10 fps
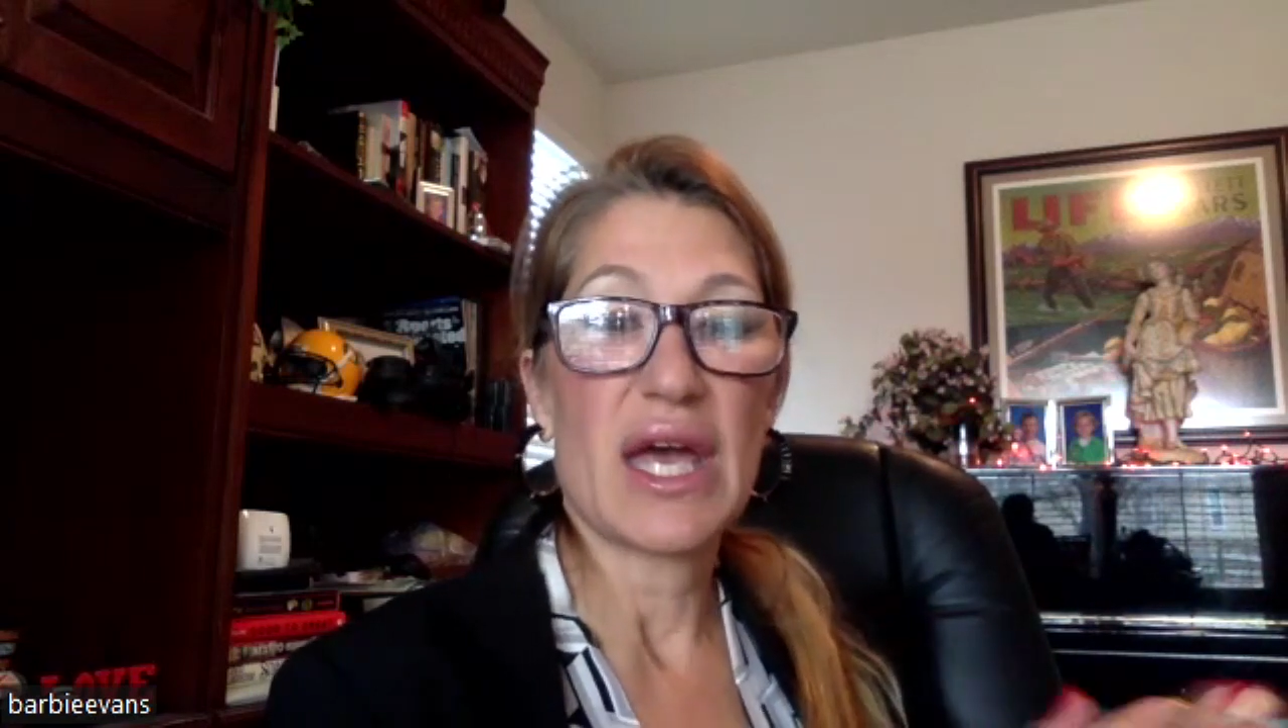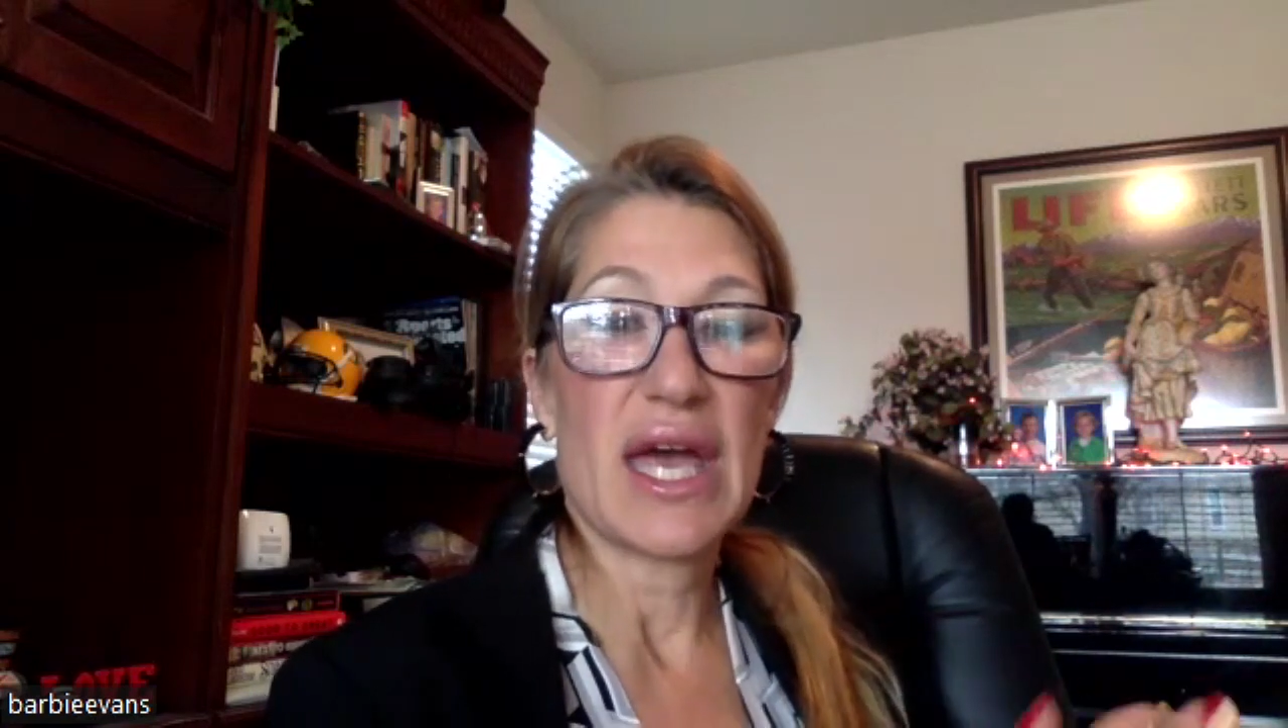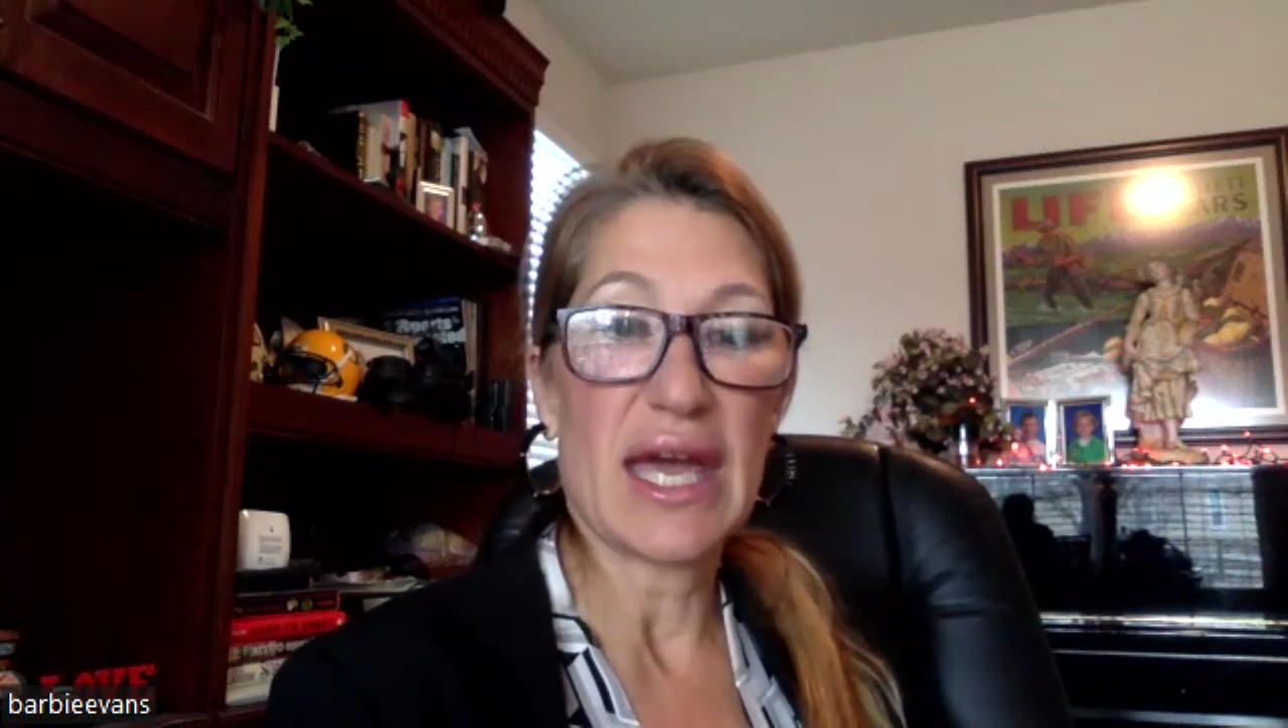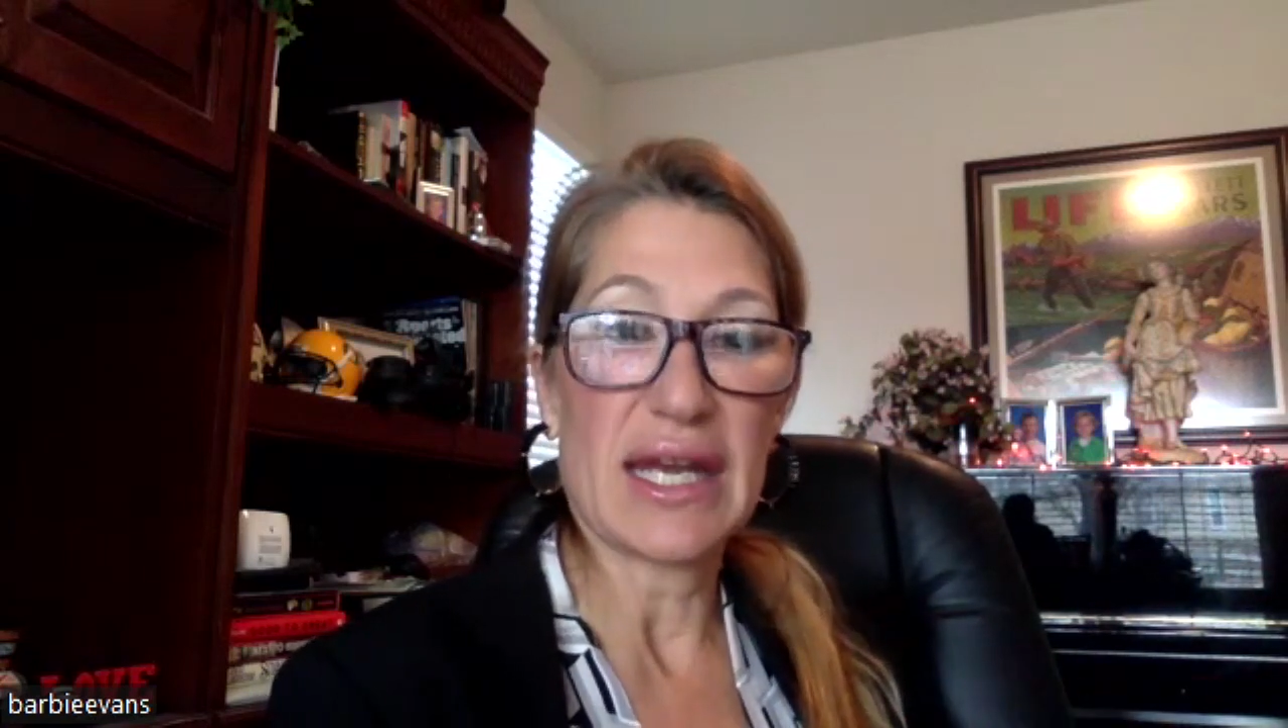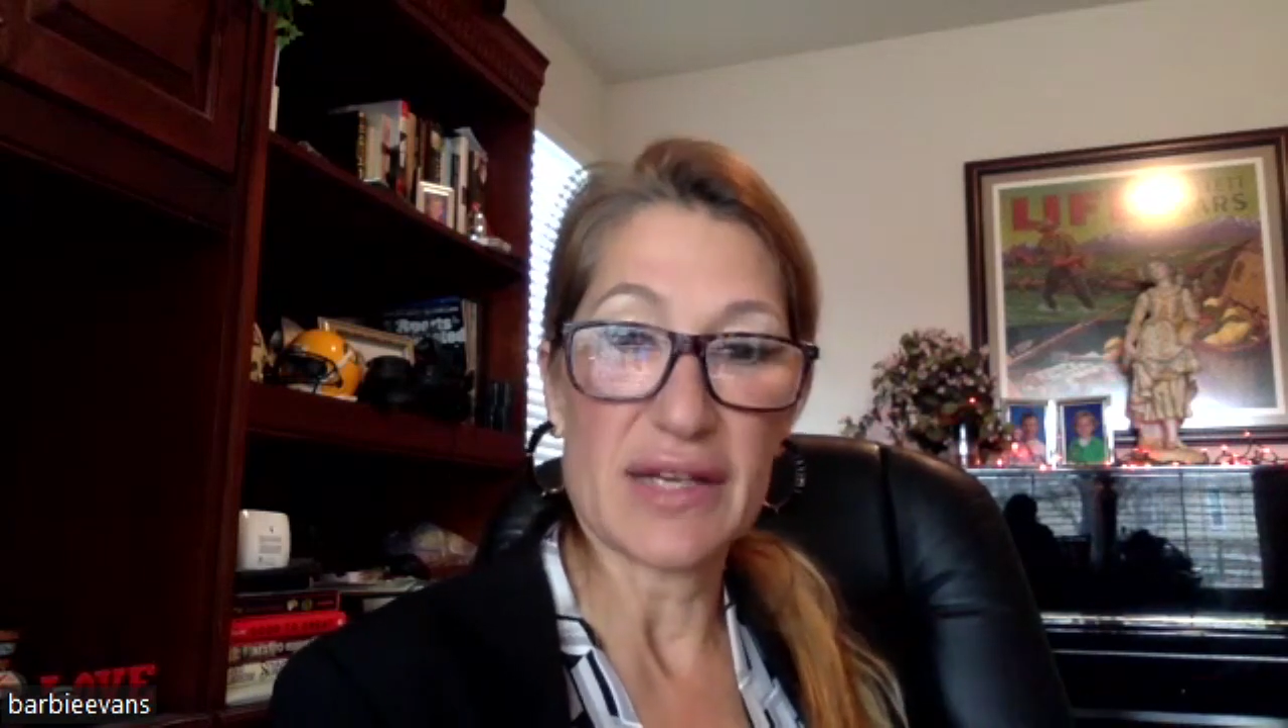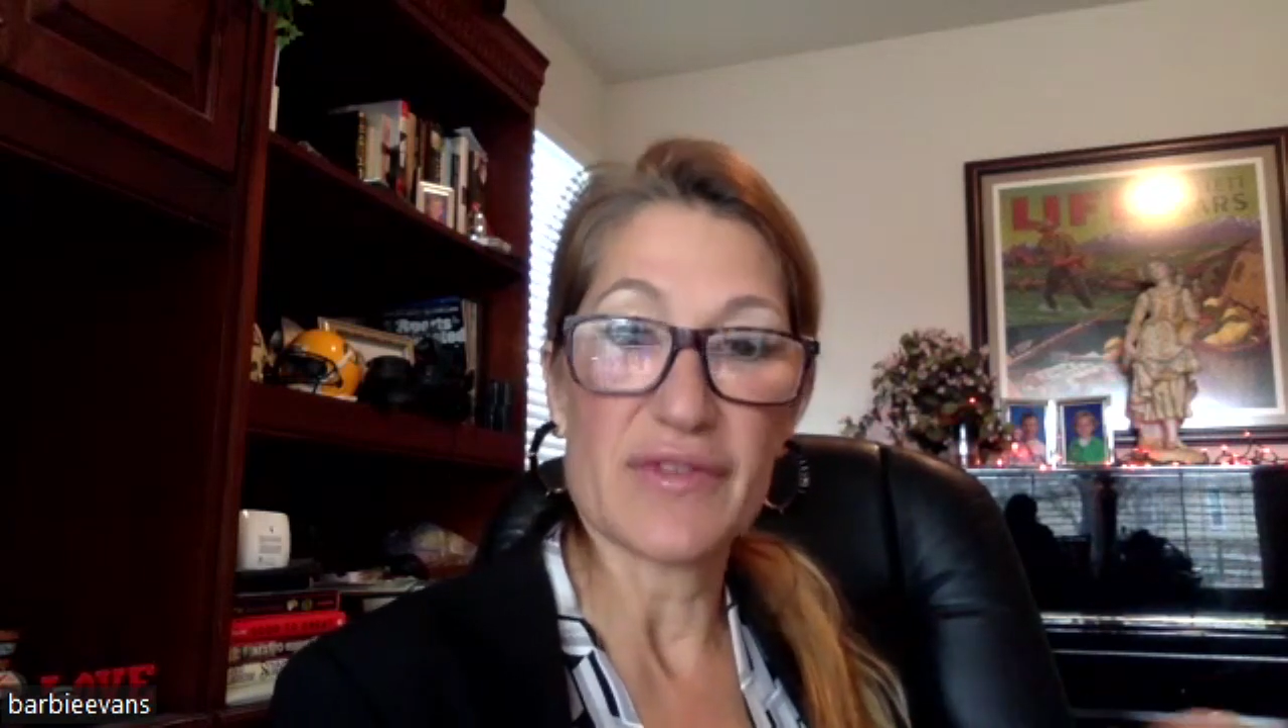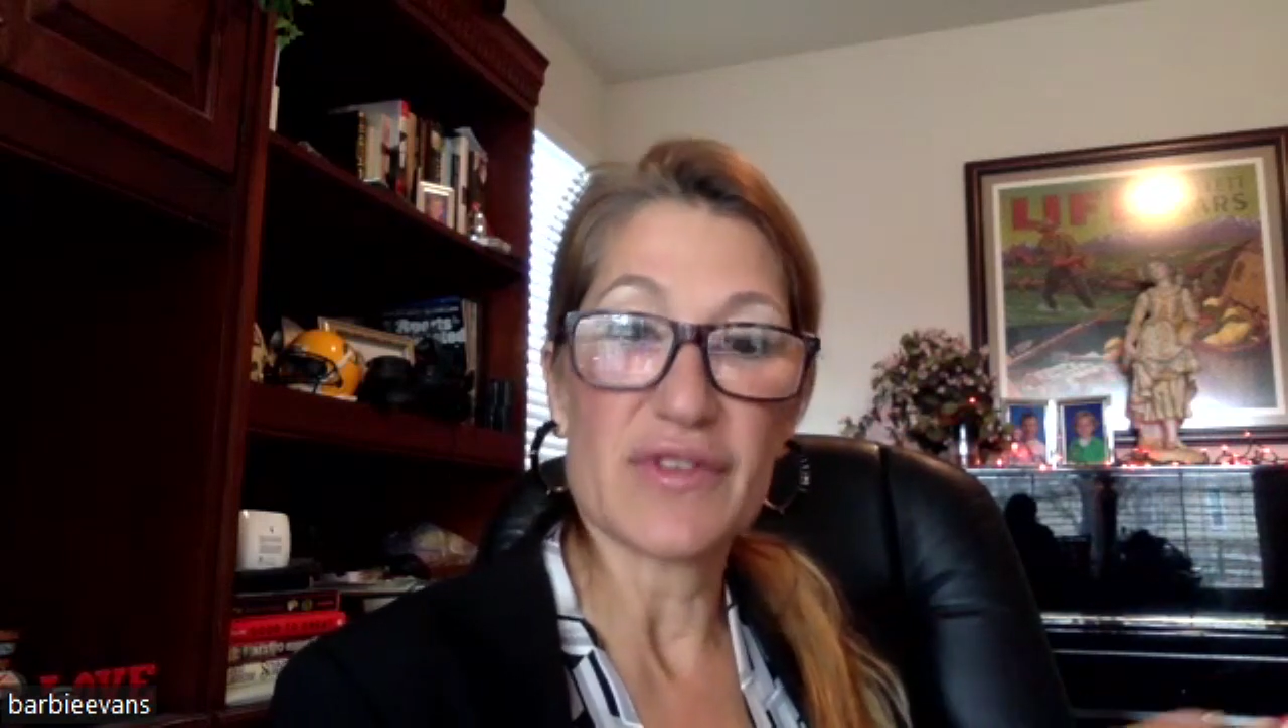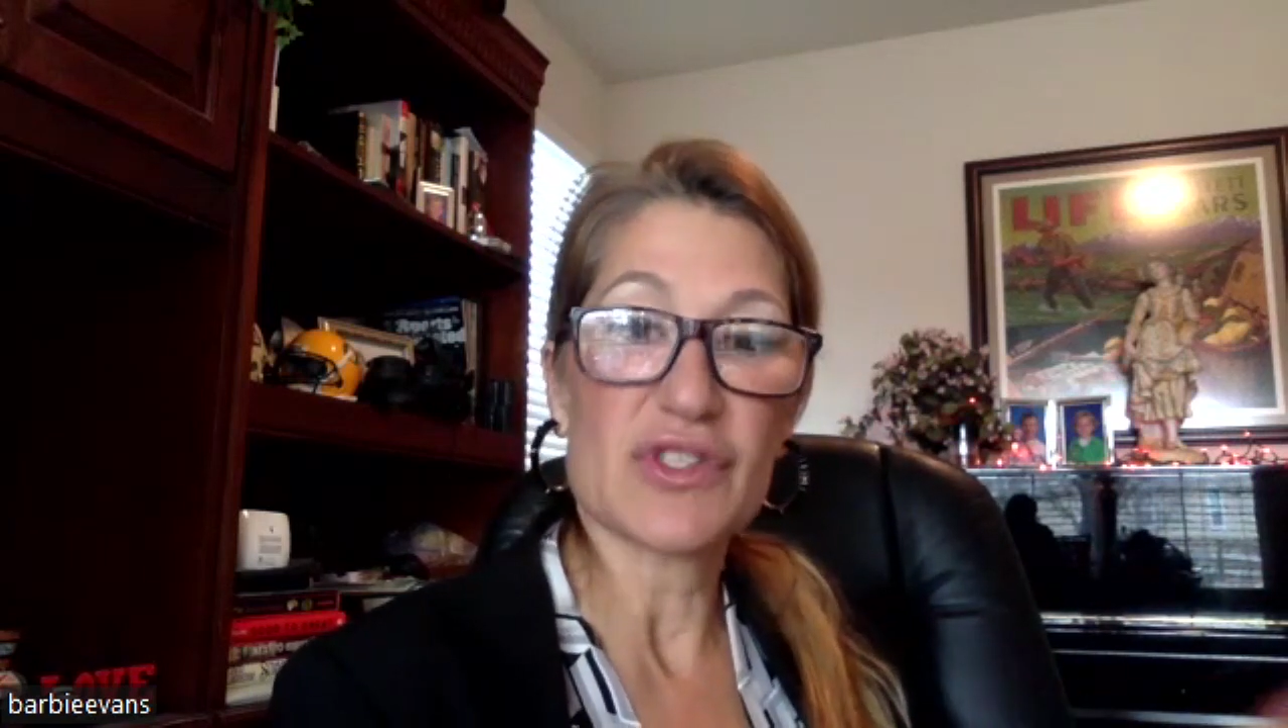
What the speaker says: and it gives